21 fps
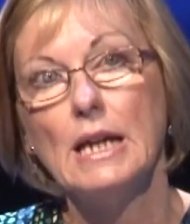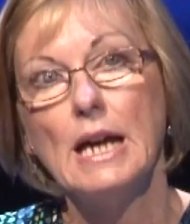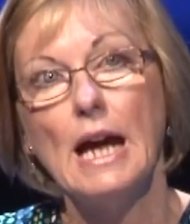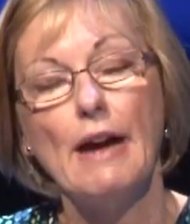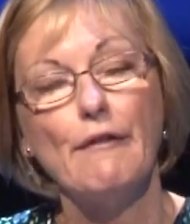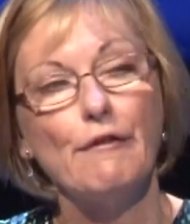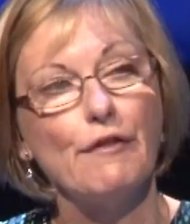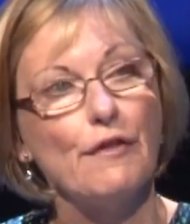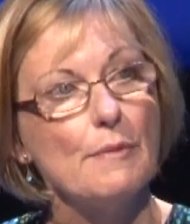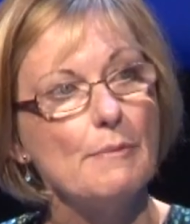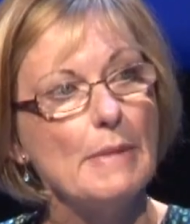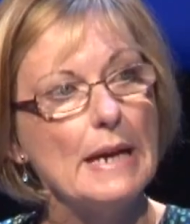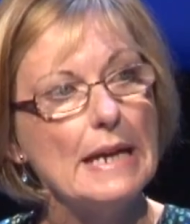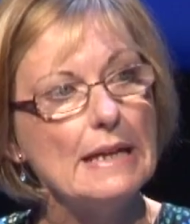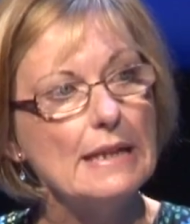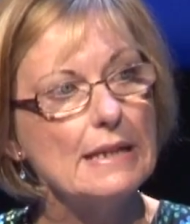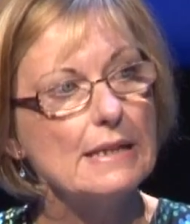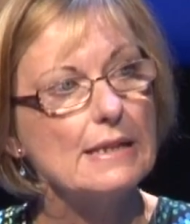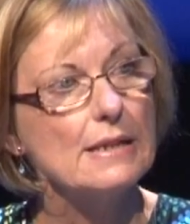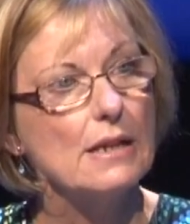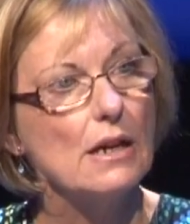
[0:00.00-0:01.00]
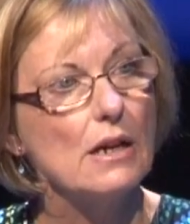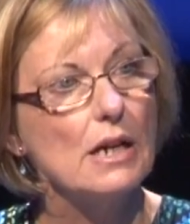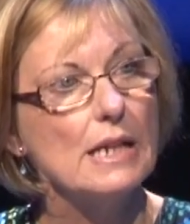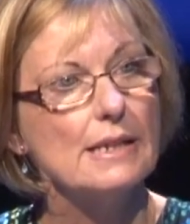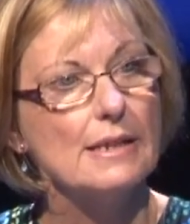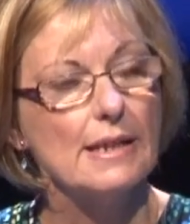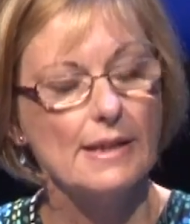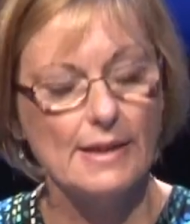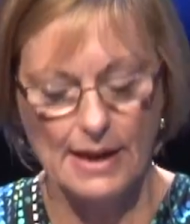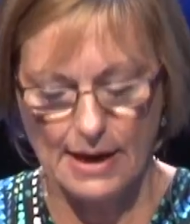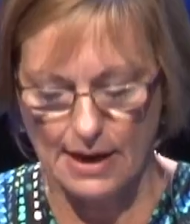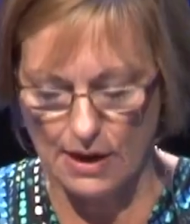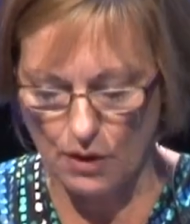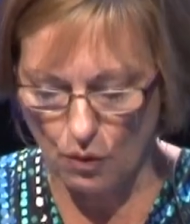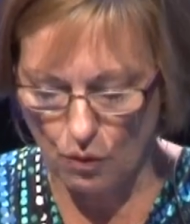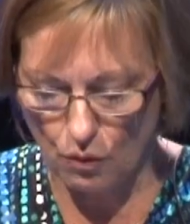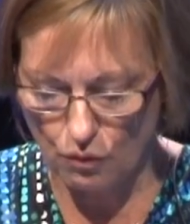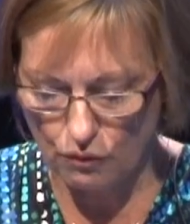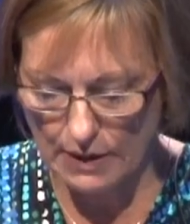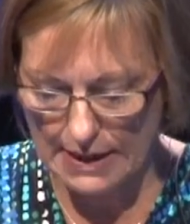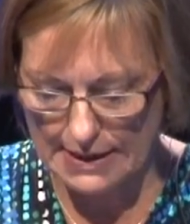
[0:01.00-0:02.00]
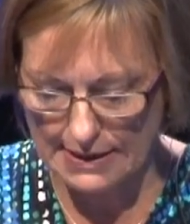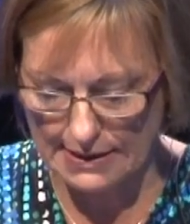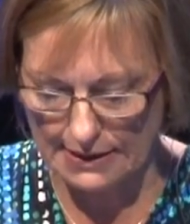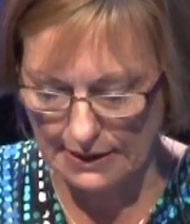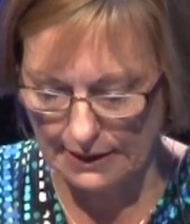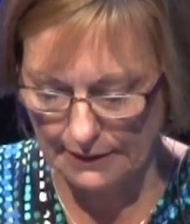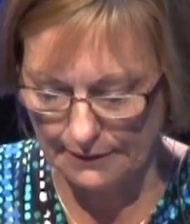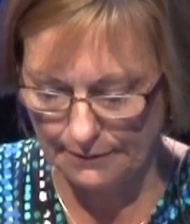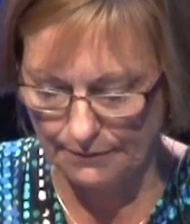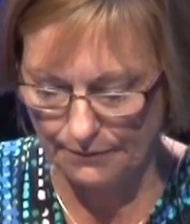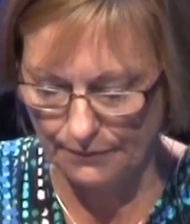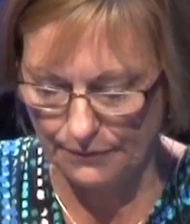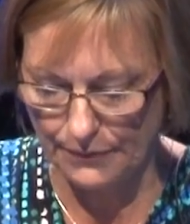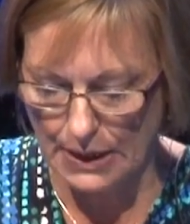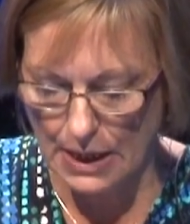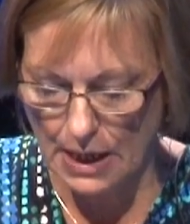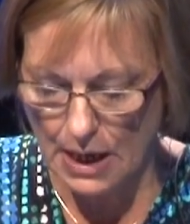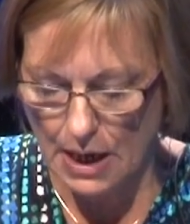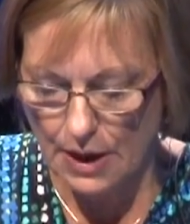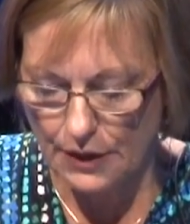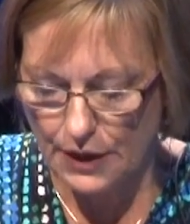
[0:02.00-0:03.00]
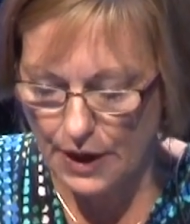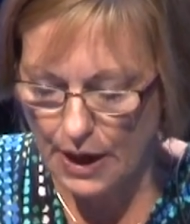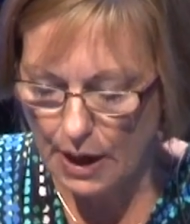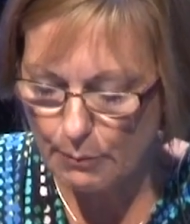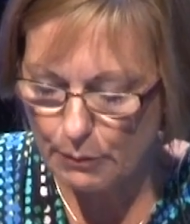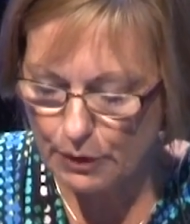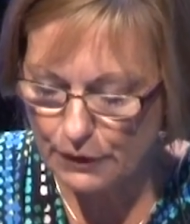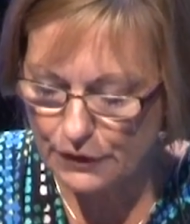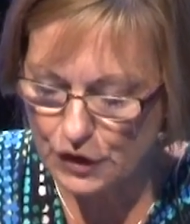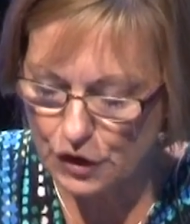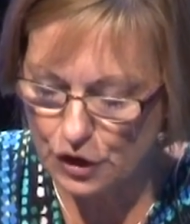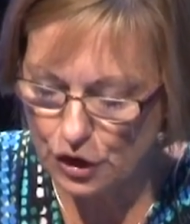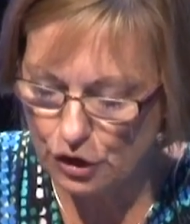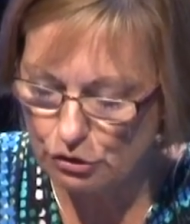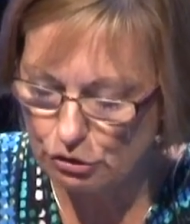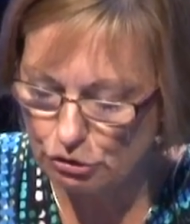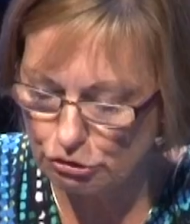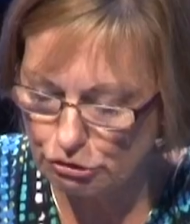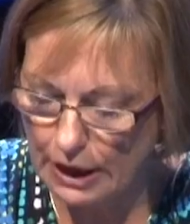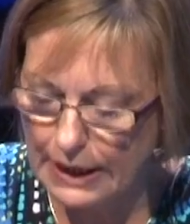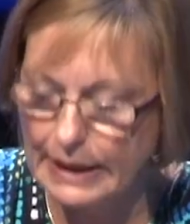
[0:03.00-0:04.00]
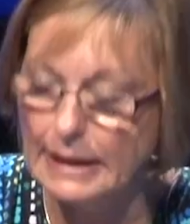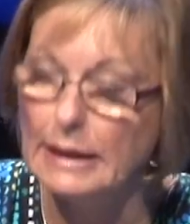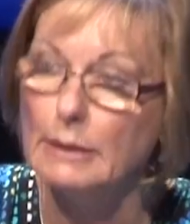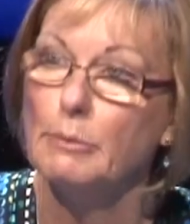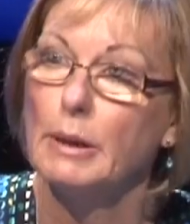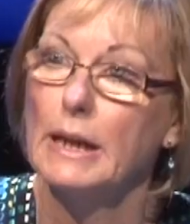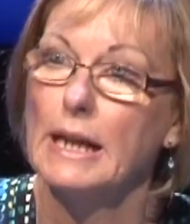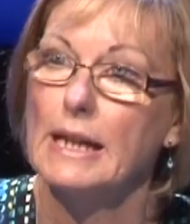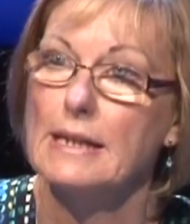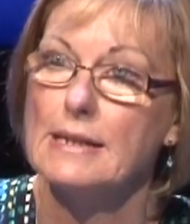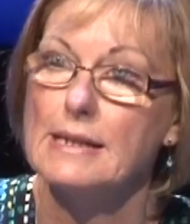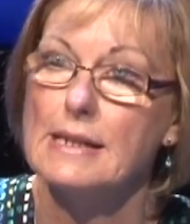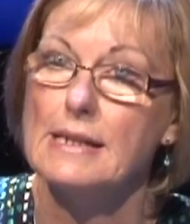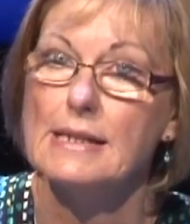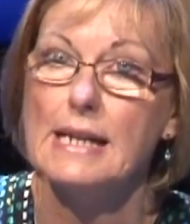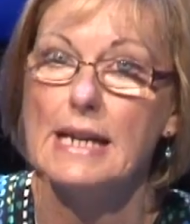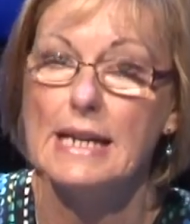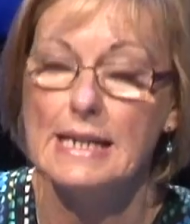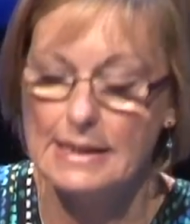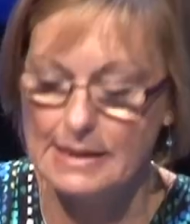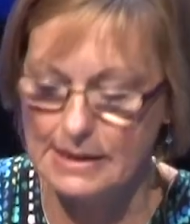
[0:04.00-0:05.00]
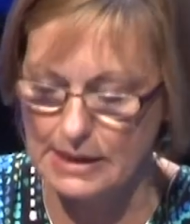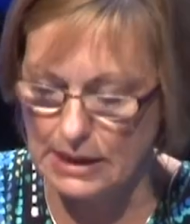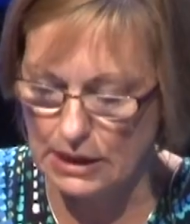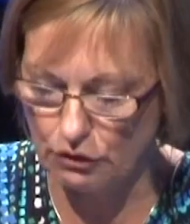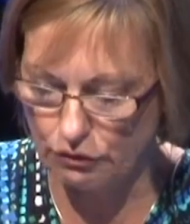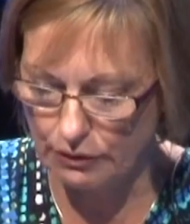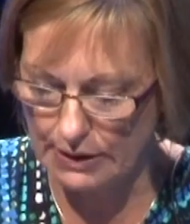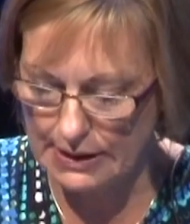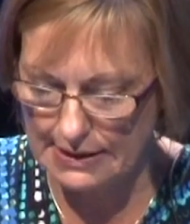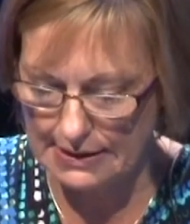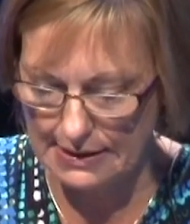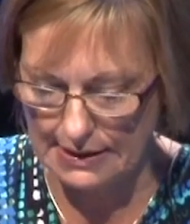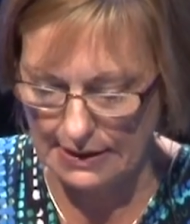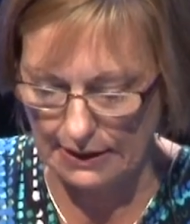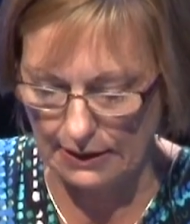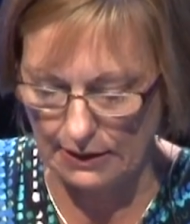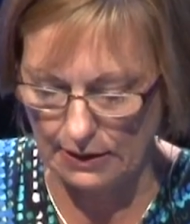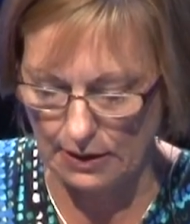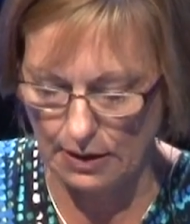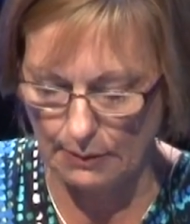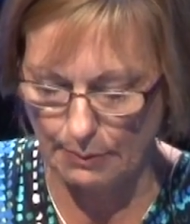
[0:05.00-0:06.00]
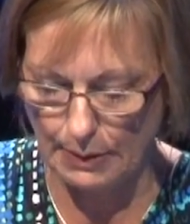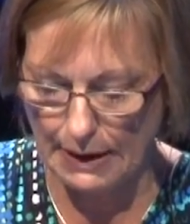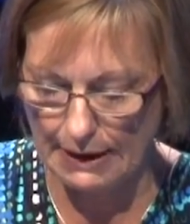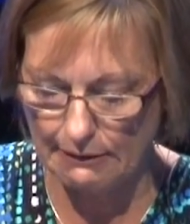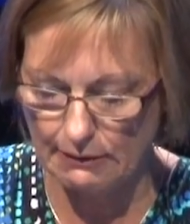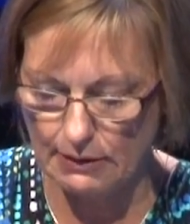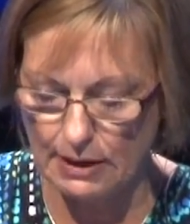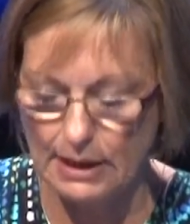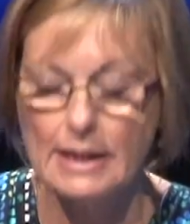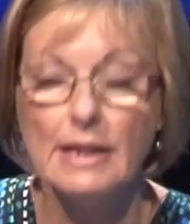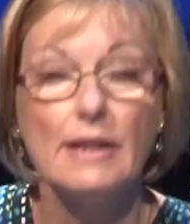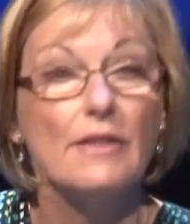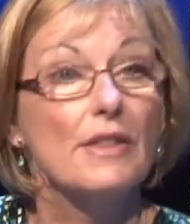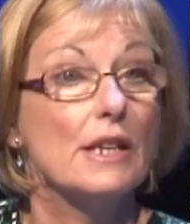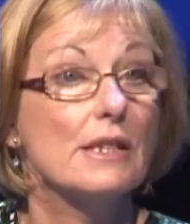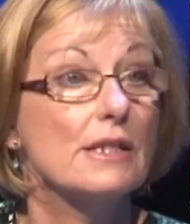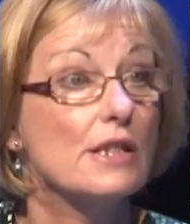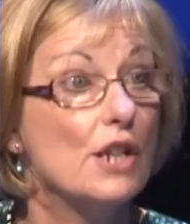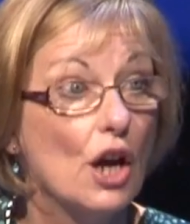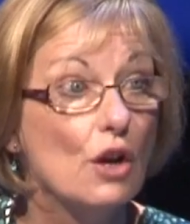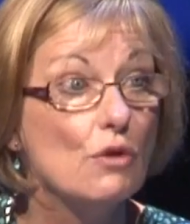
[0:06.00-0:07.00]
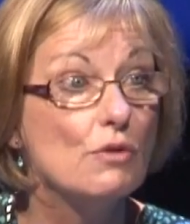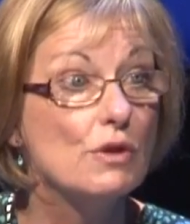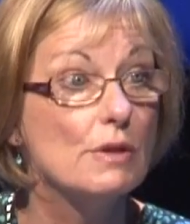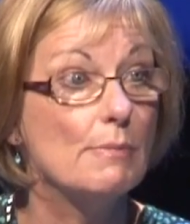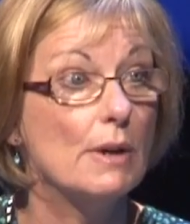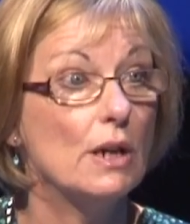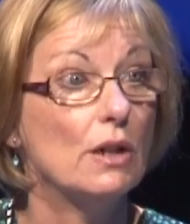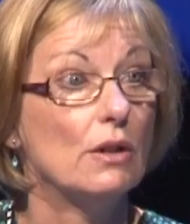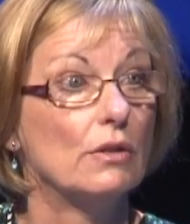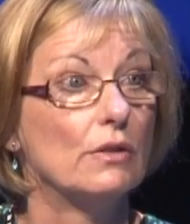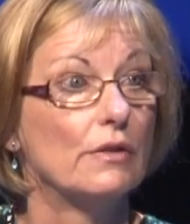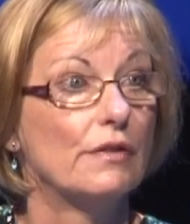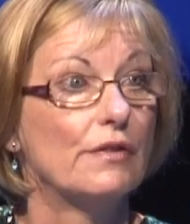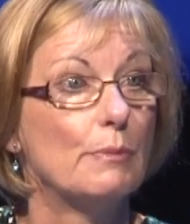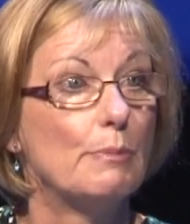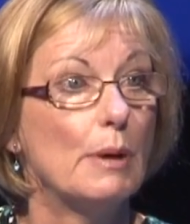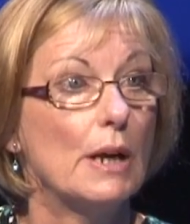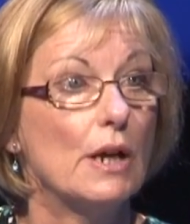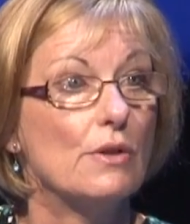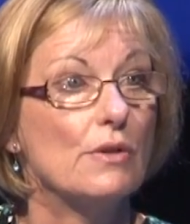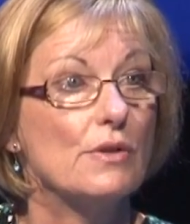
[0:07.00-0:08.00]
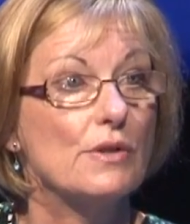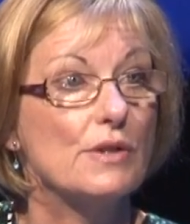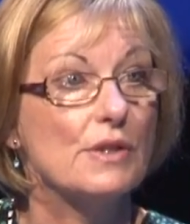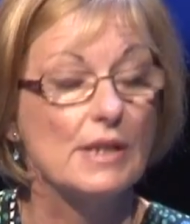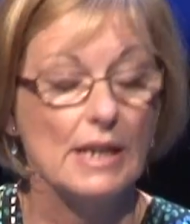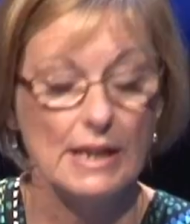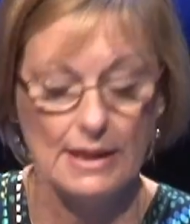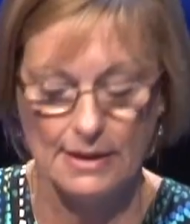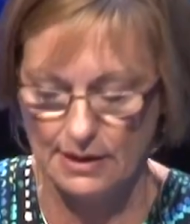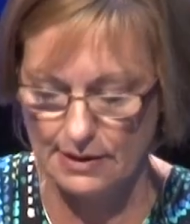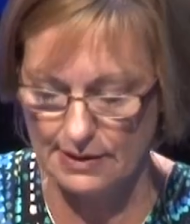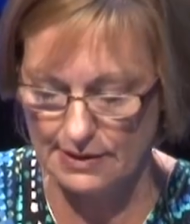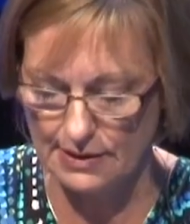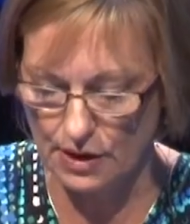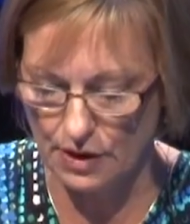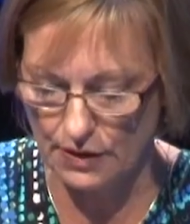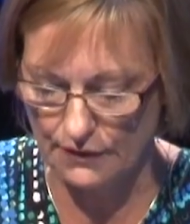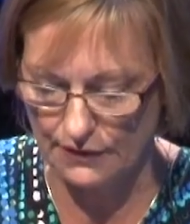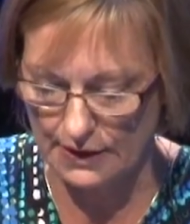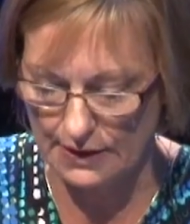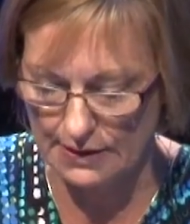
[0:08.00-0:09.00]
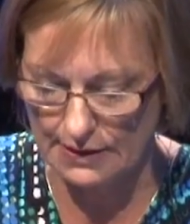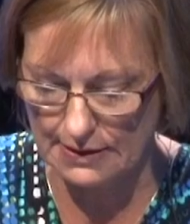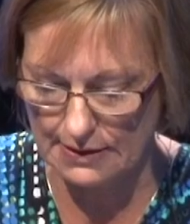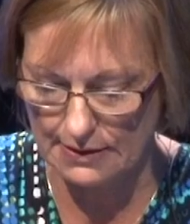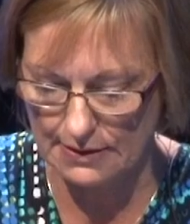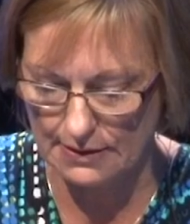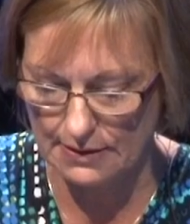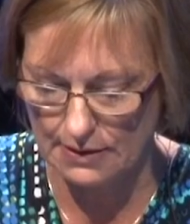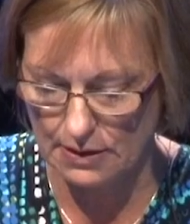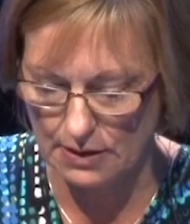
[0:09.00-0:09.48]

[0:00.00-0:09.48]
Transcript: And for me, the signs are there already. The number of student training places is decreasing. Apparently, there's no demand for posts in the service.